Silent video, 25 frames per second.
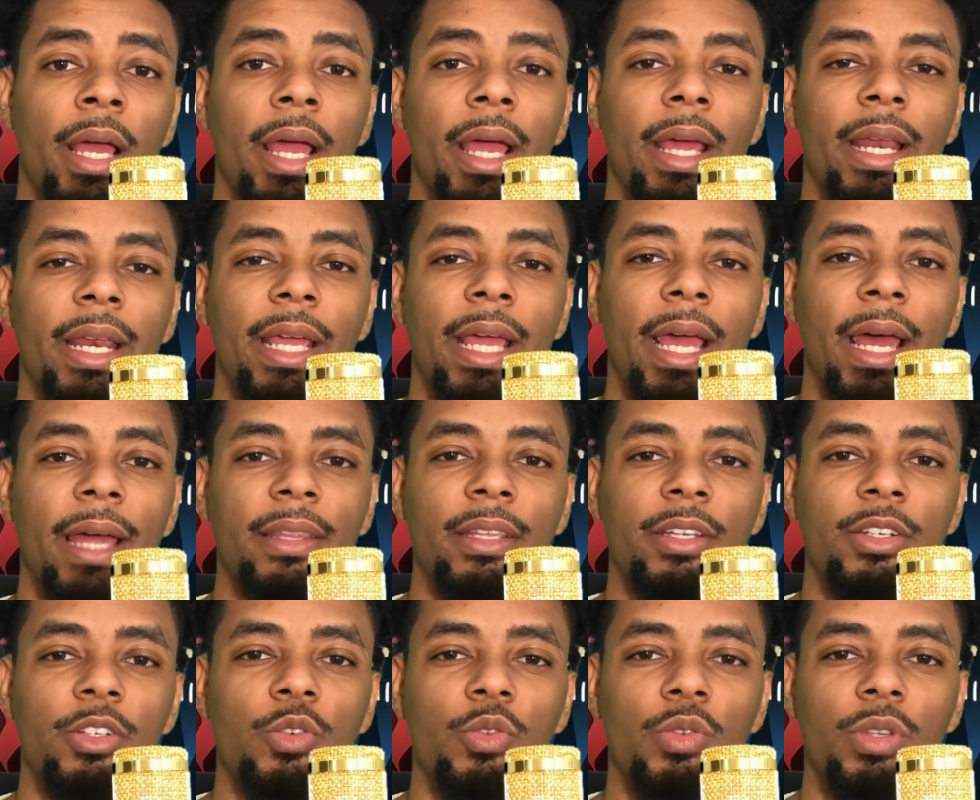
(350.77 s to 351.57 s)
and he had
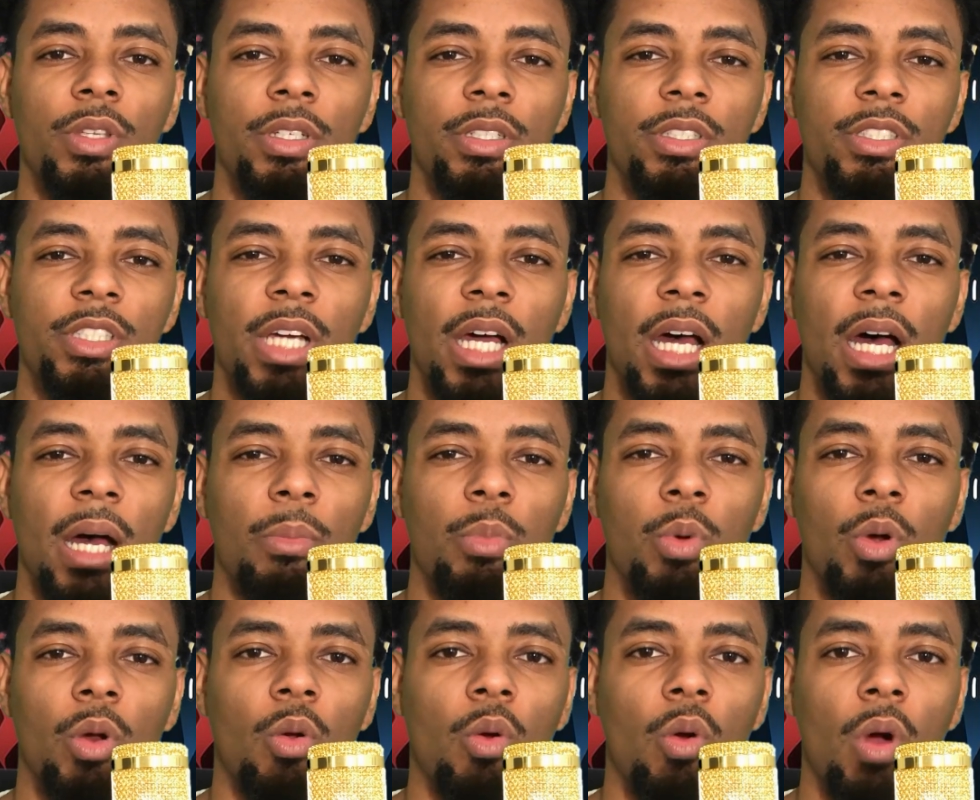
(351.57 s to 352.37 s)
to do the job
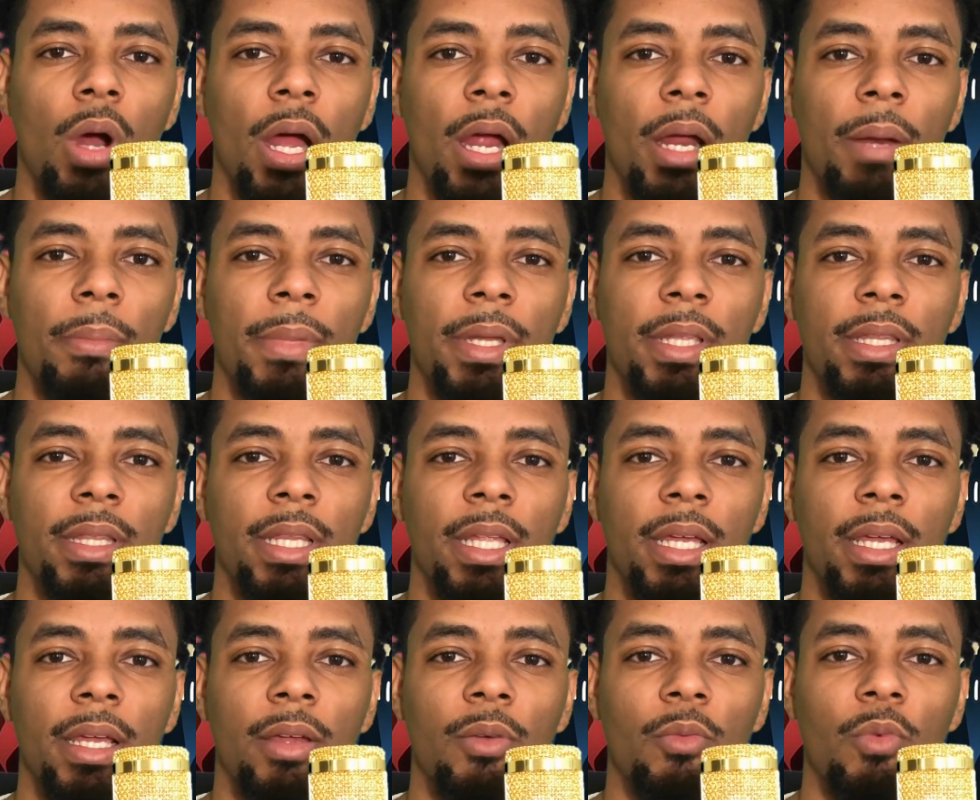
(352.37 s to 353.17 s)
requirement
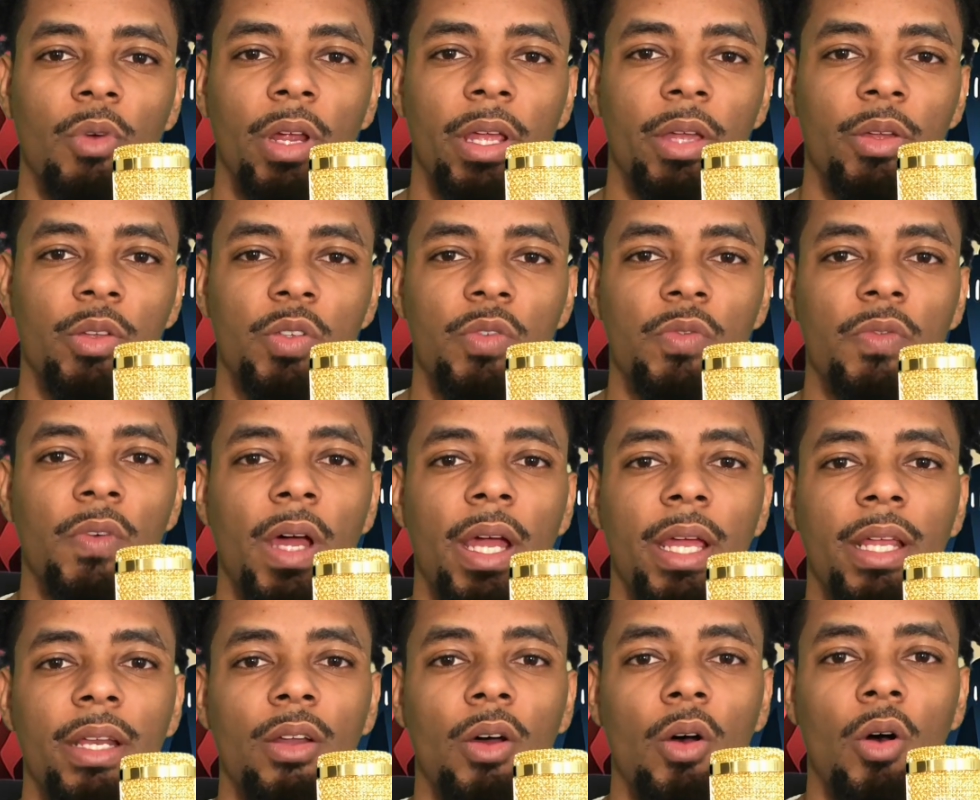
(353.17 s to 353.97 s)
thing where he was
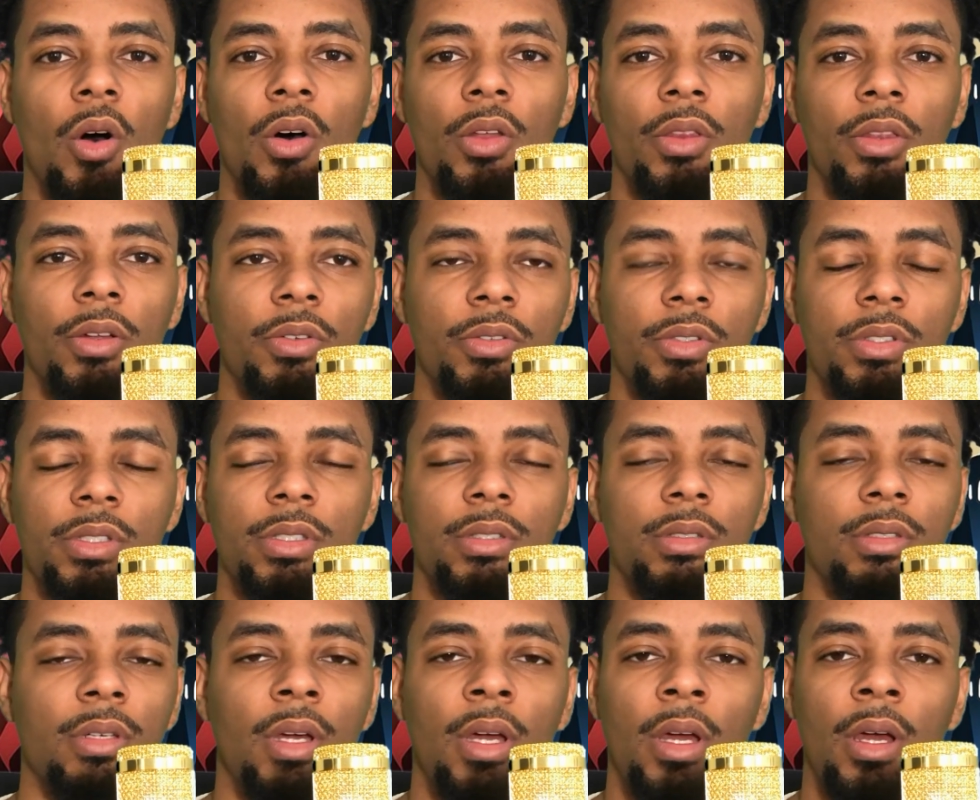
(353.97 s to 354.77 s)
fighting all
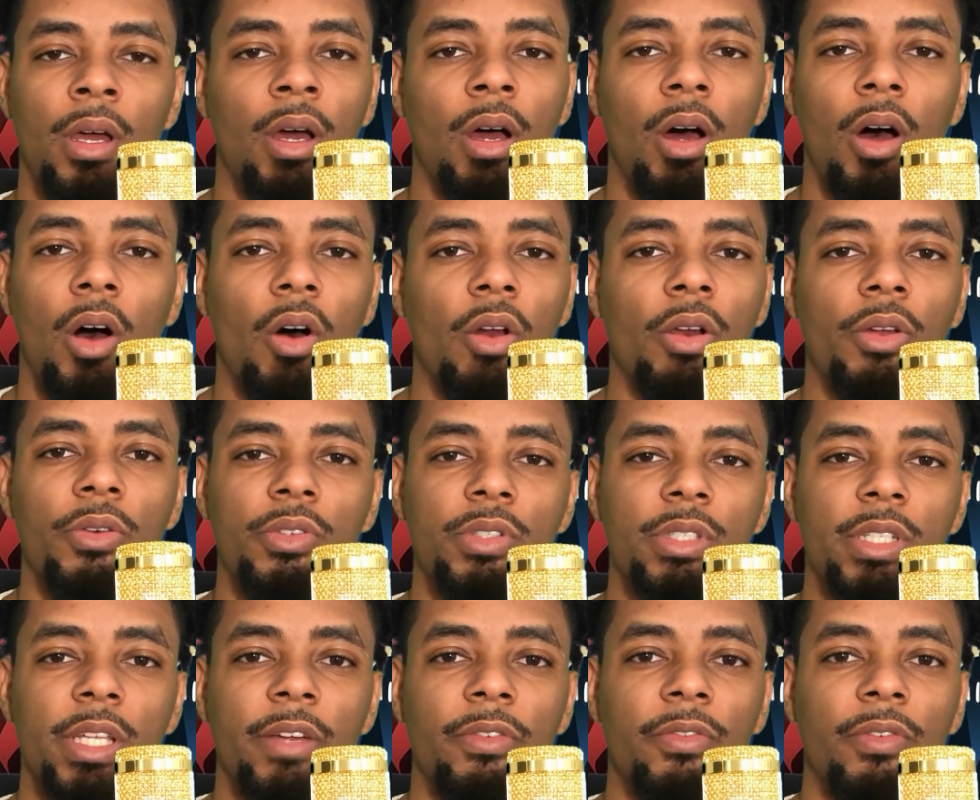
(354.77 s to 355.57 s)

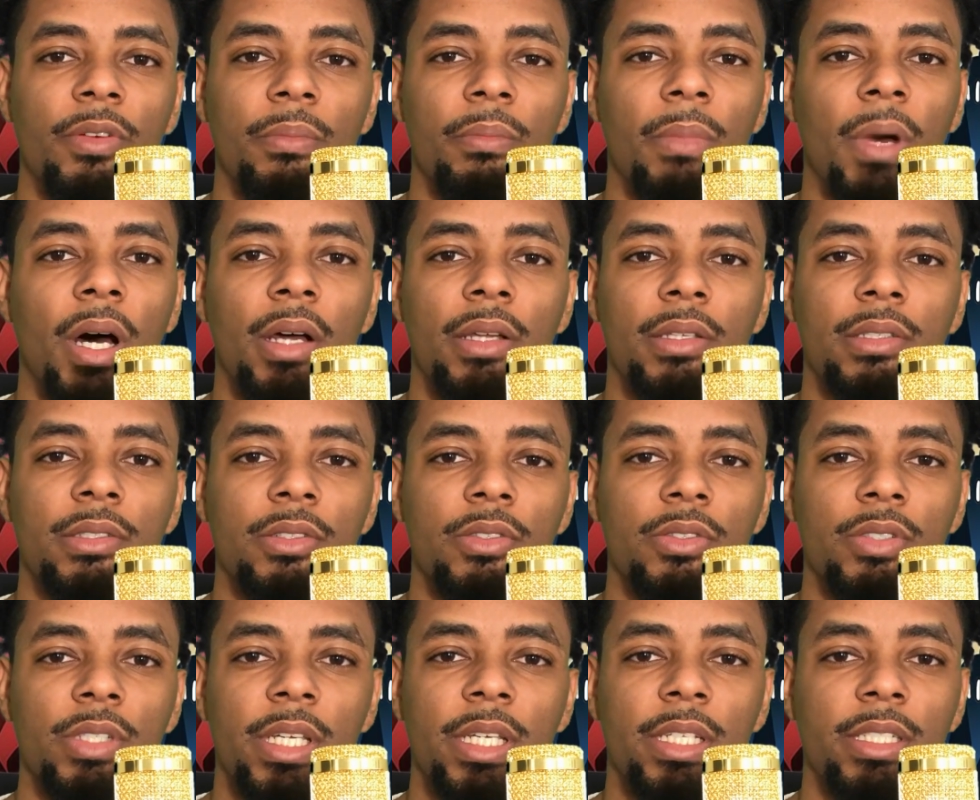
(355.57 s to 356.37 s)
those different
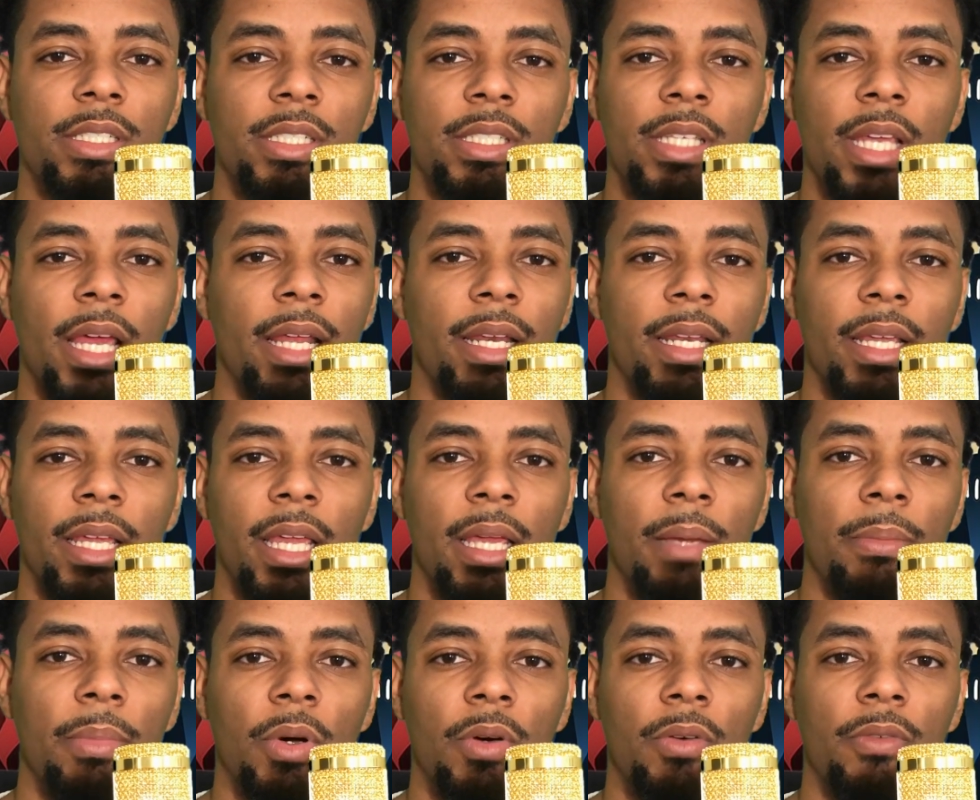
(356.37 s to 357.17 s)
monsters. He just had to
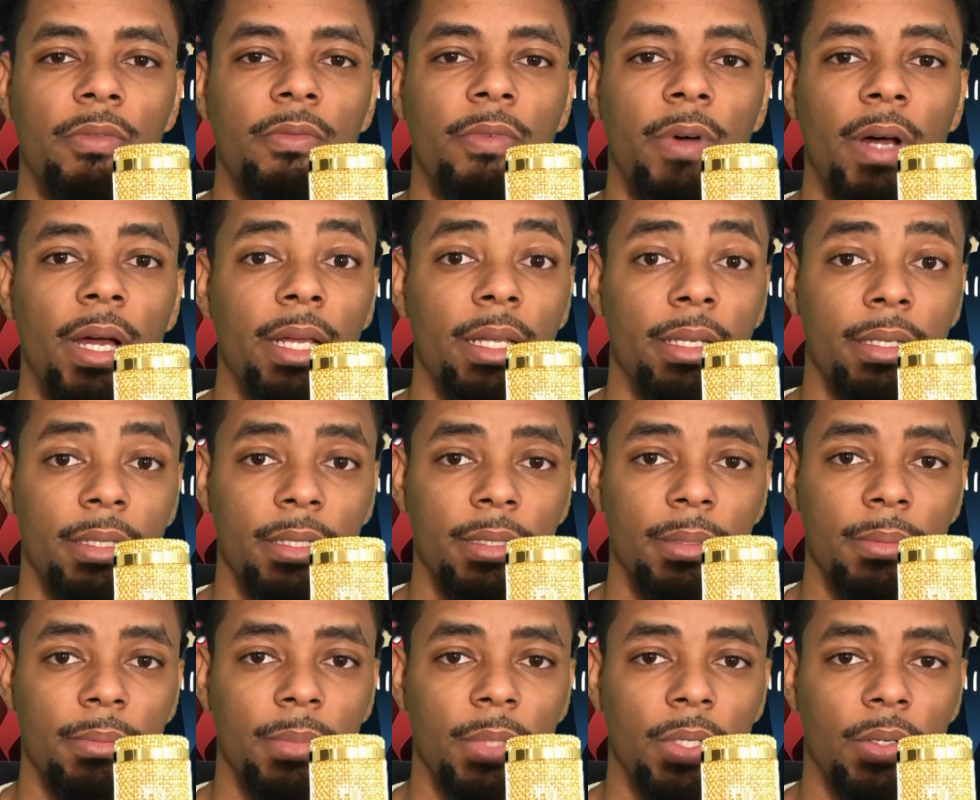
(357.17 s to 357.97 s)
keep on fighting
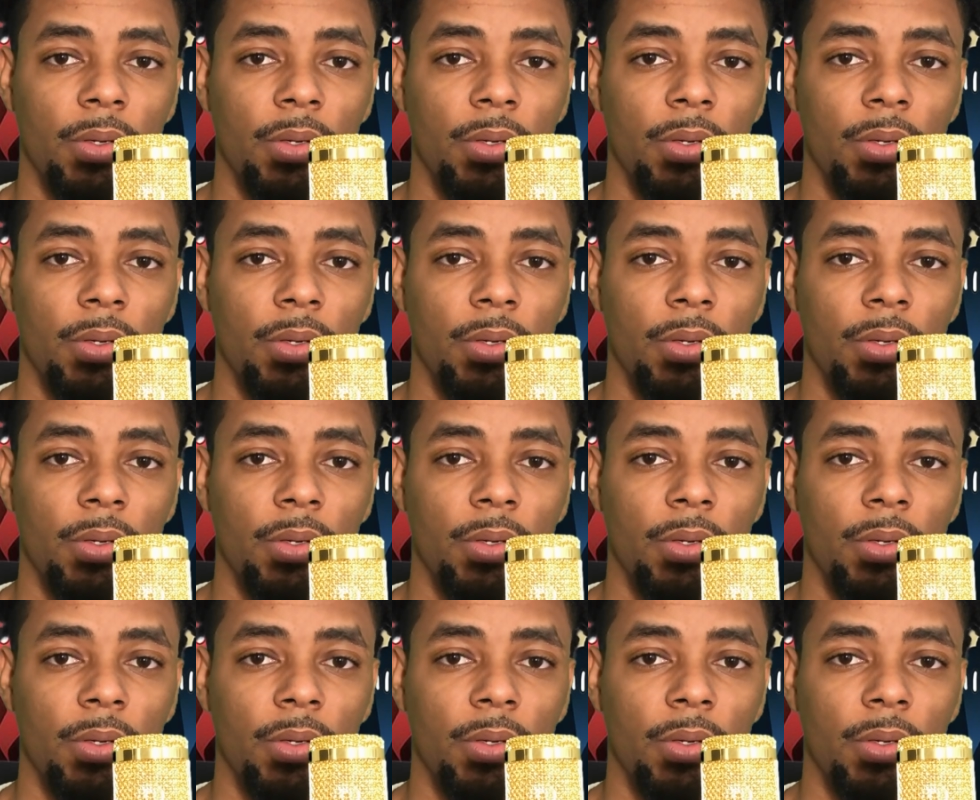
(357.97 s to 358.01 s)
them.